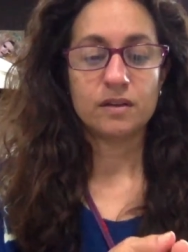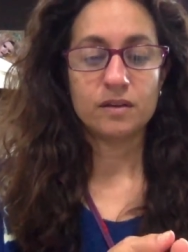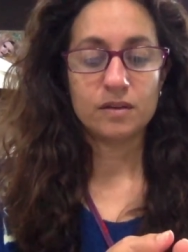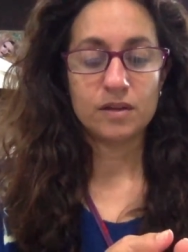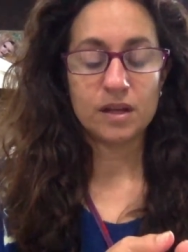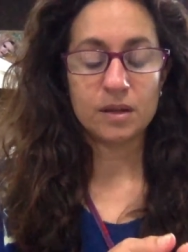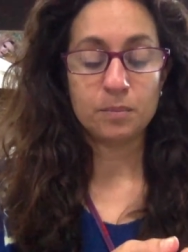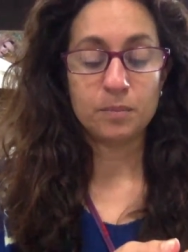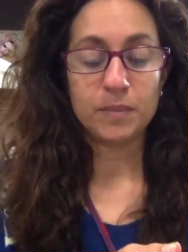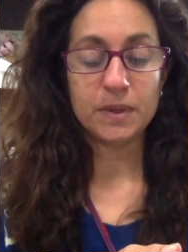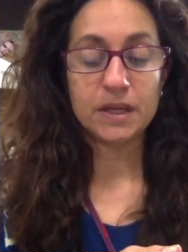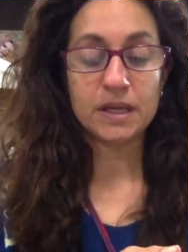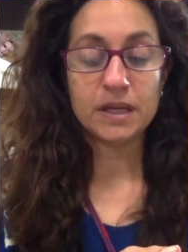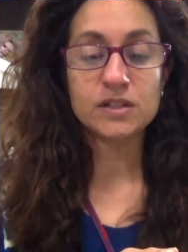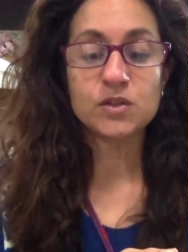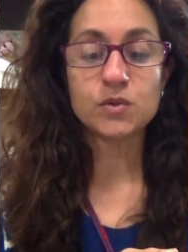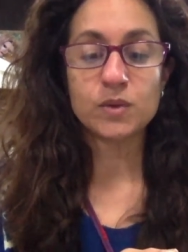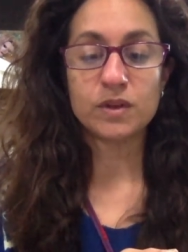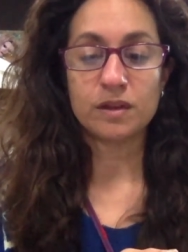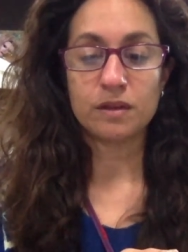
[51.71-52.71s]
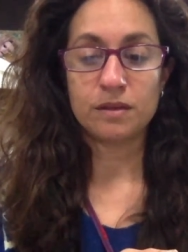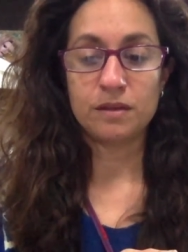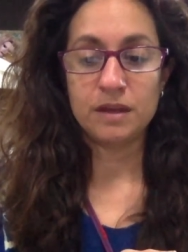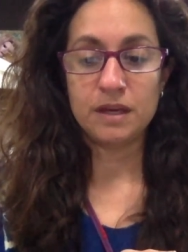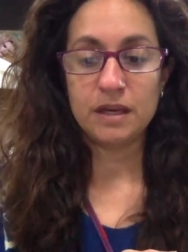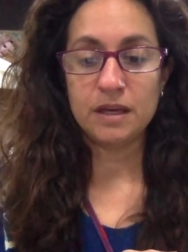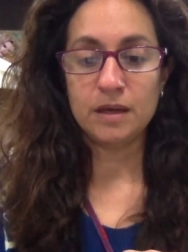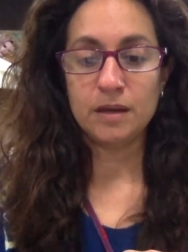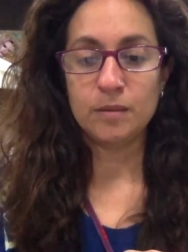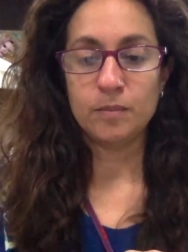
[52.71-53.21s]
it begins with a
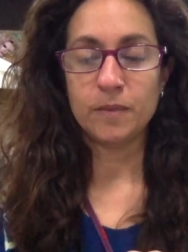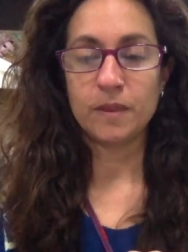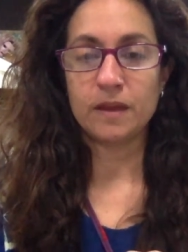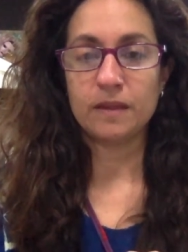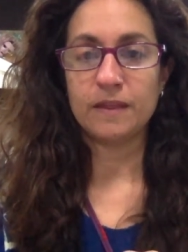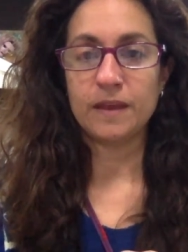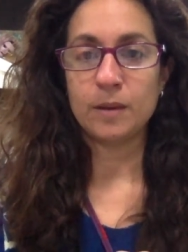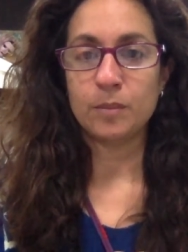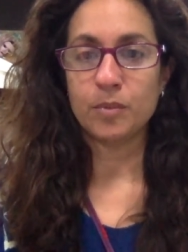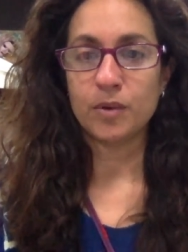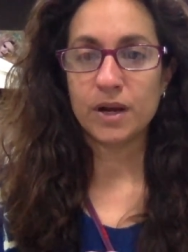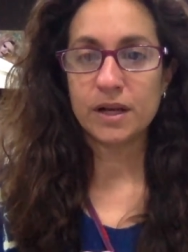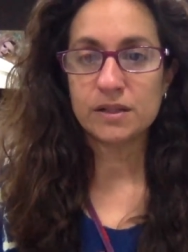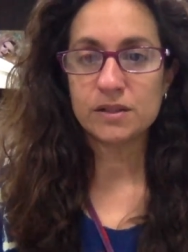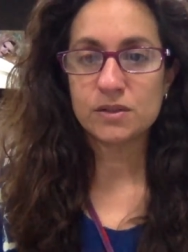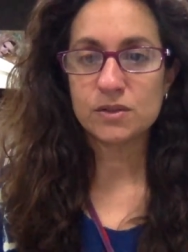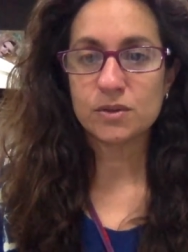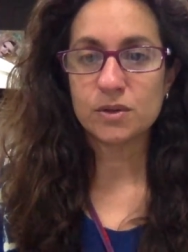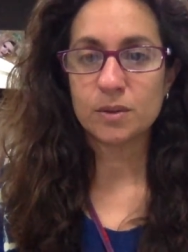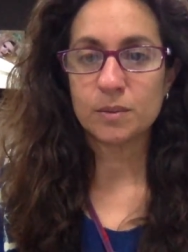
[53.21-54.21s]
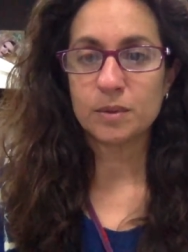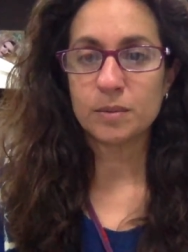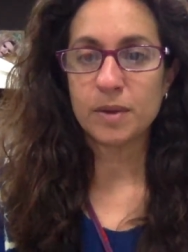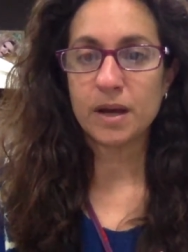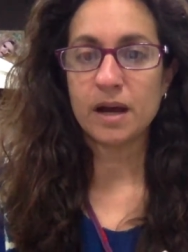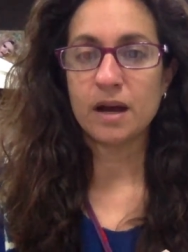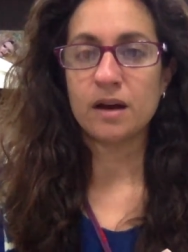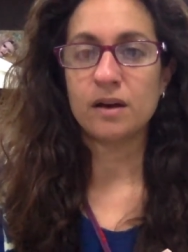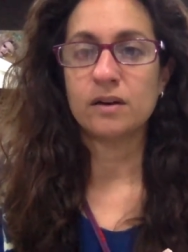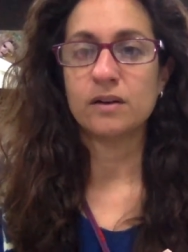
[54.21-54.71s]
theme that they brainstorm
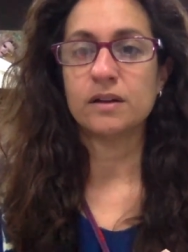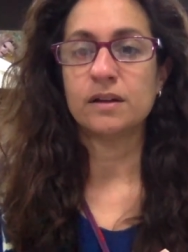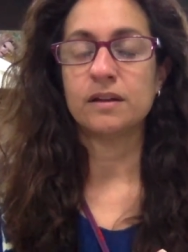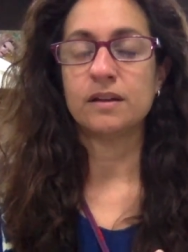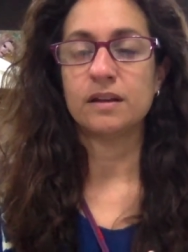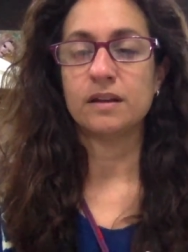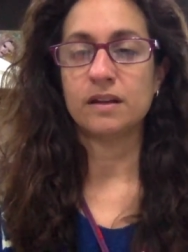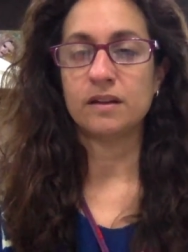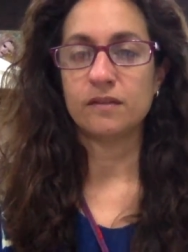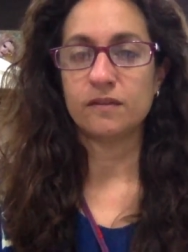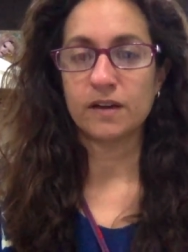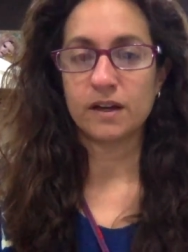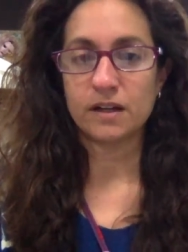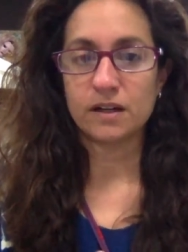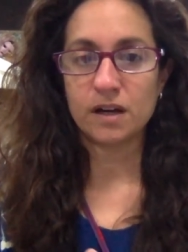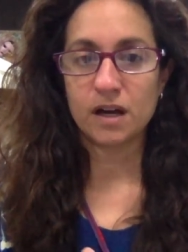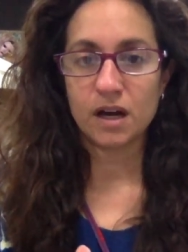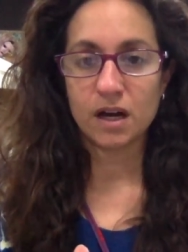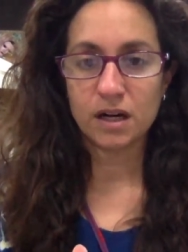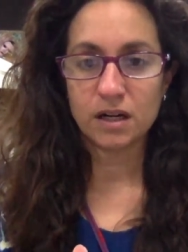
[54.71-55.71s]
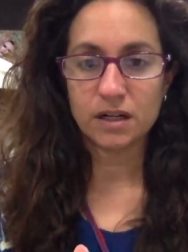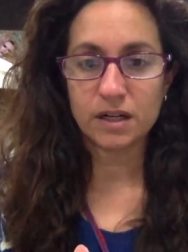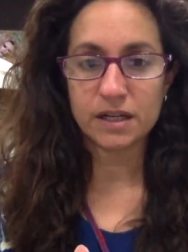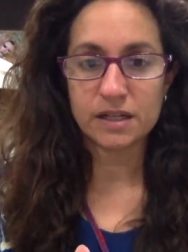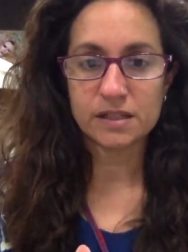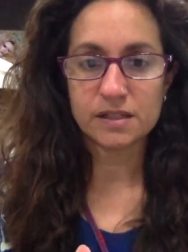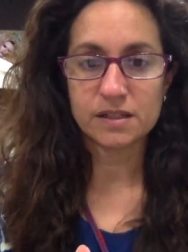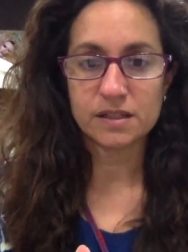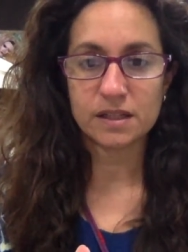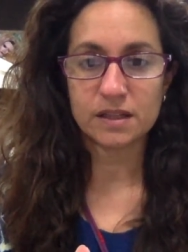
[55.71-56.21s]
about, and then they find
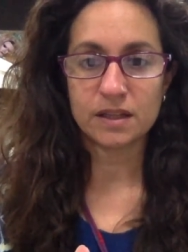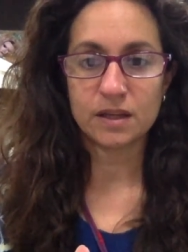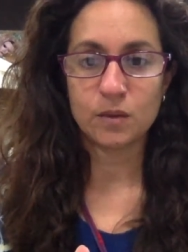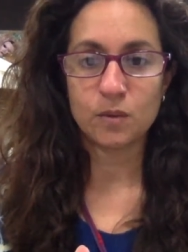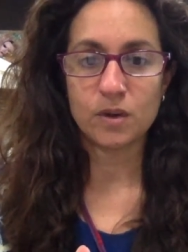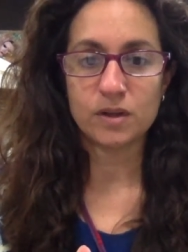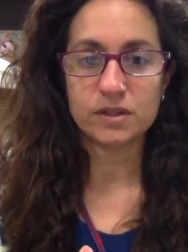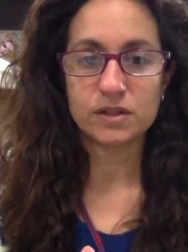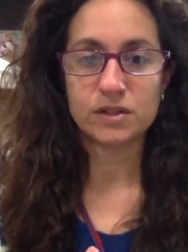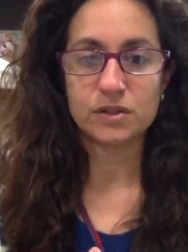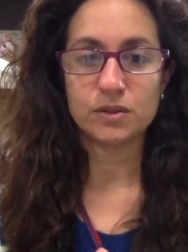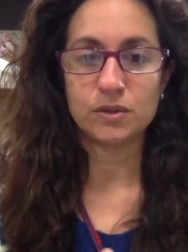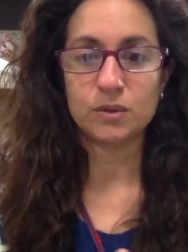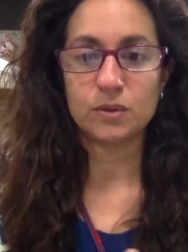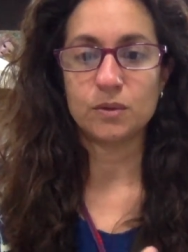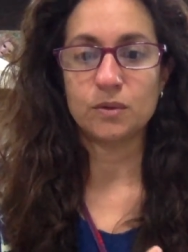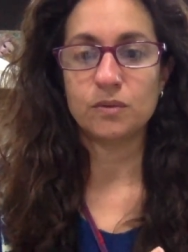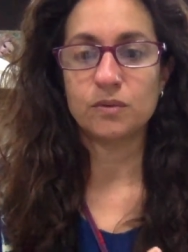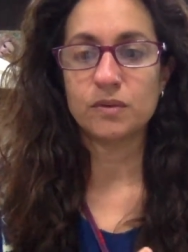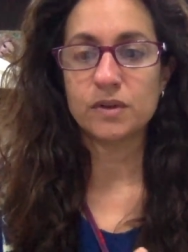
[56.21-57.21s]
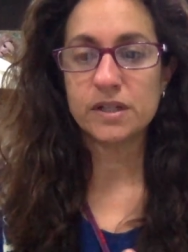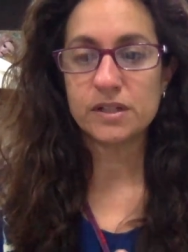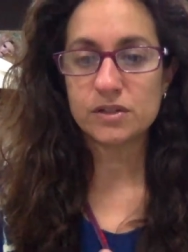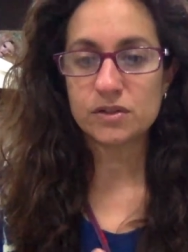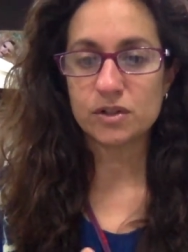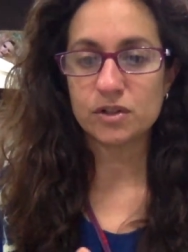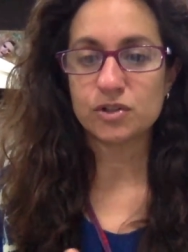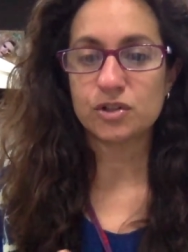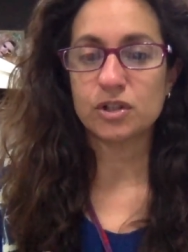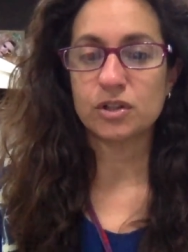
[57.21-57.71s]
artists that they want to
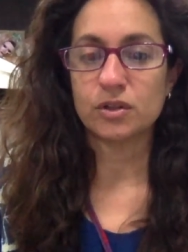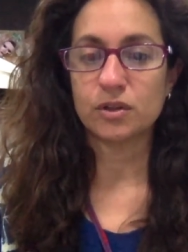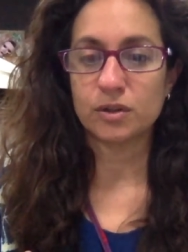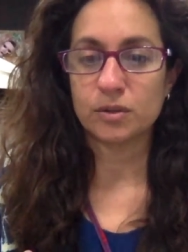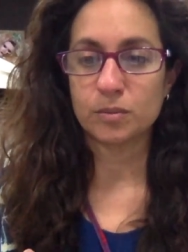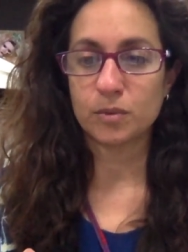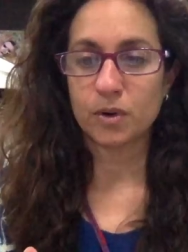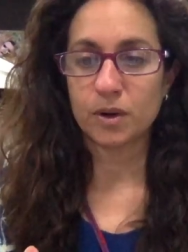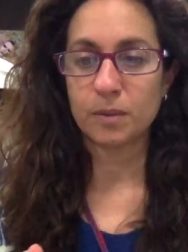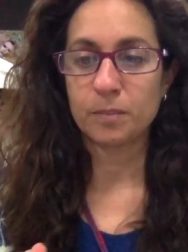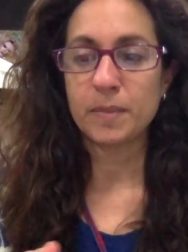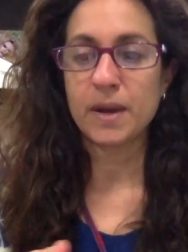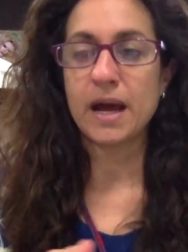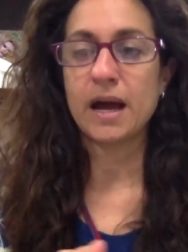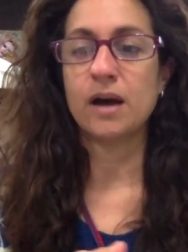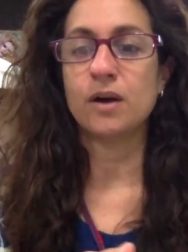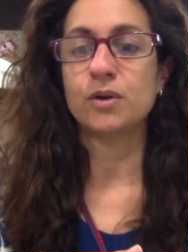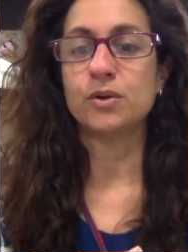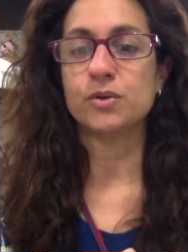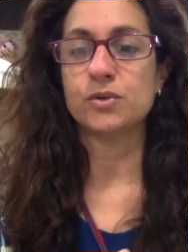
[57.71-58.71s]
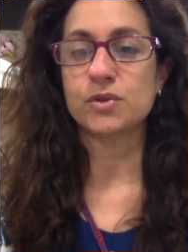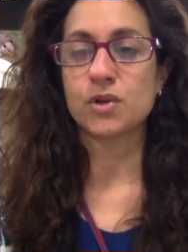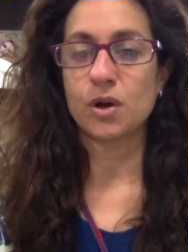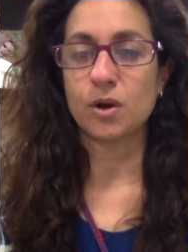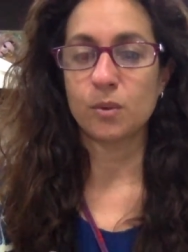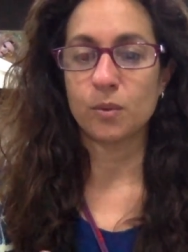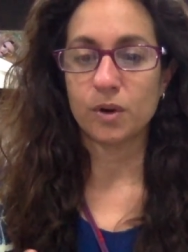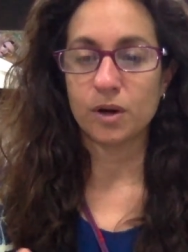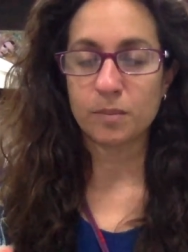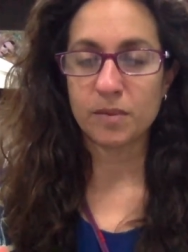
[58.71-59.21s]
research and learn more about, whose
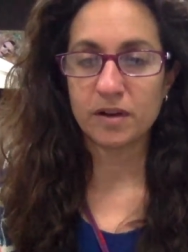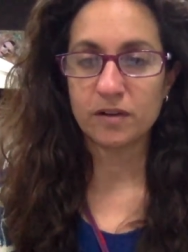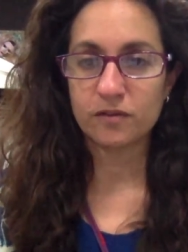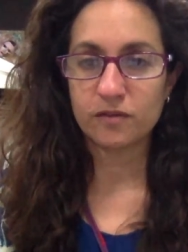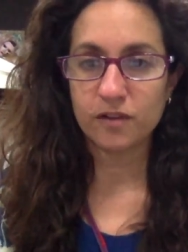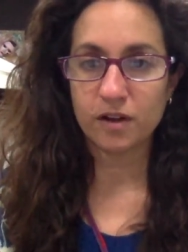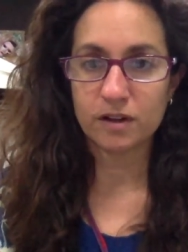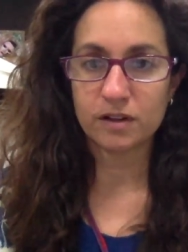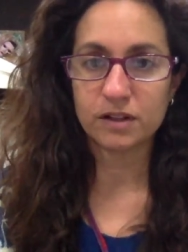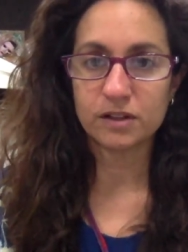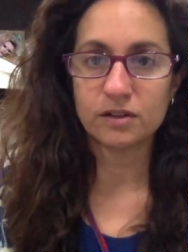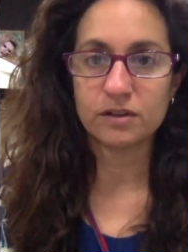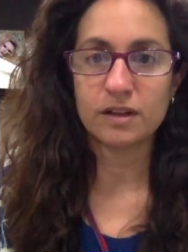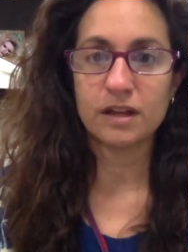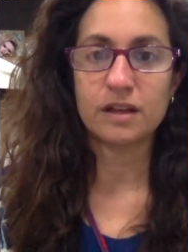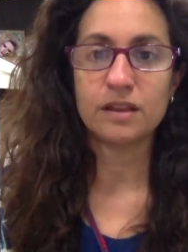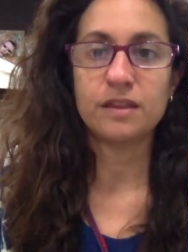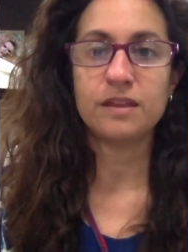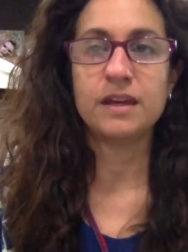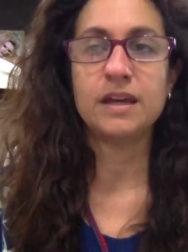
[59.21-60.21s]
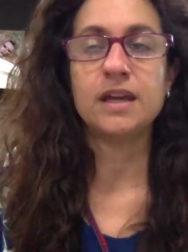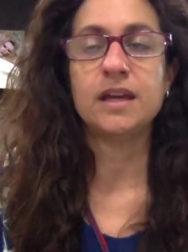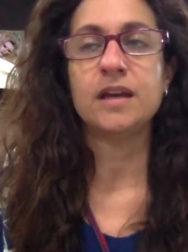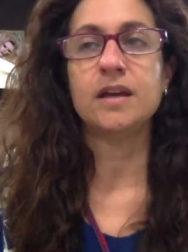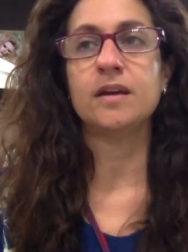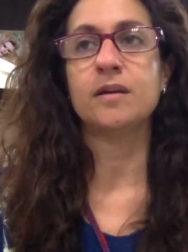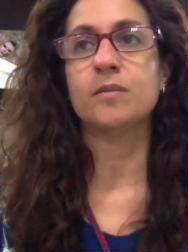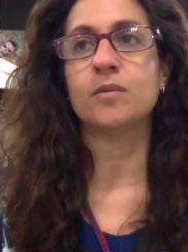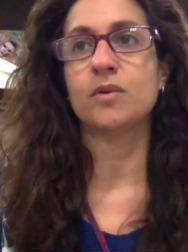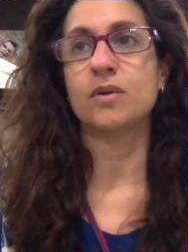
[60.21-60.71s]
artwork might fall under that
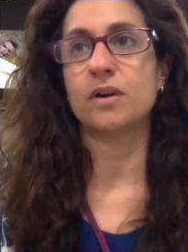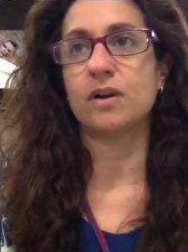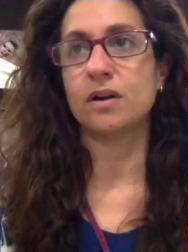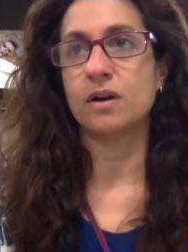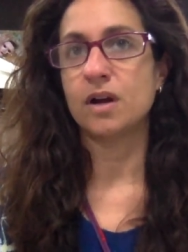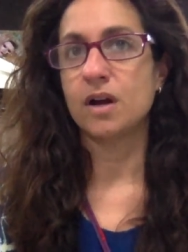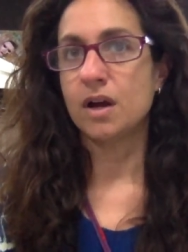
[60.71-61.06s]
theme, or